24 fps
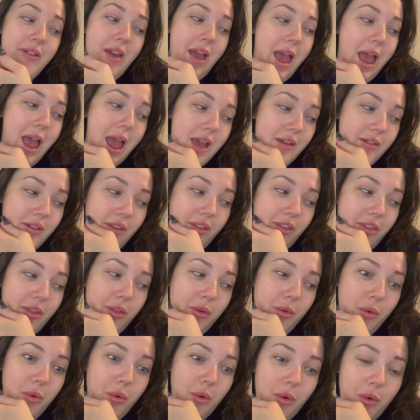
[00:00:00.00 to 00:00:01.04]
ever
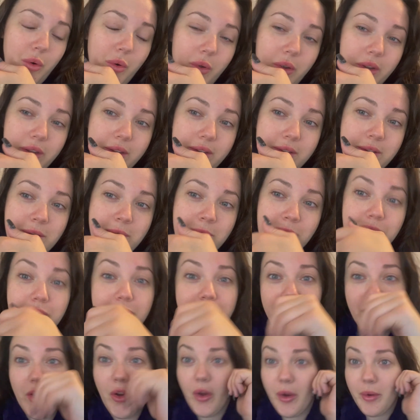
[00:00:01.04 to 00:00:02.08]
thought
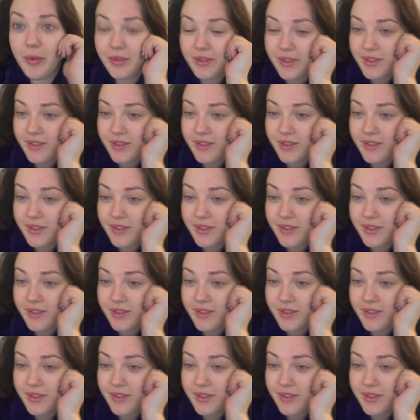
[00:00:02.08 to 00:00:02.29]
that I would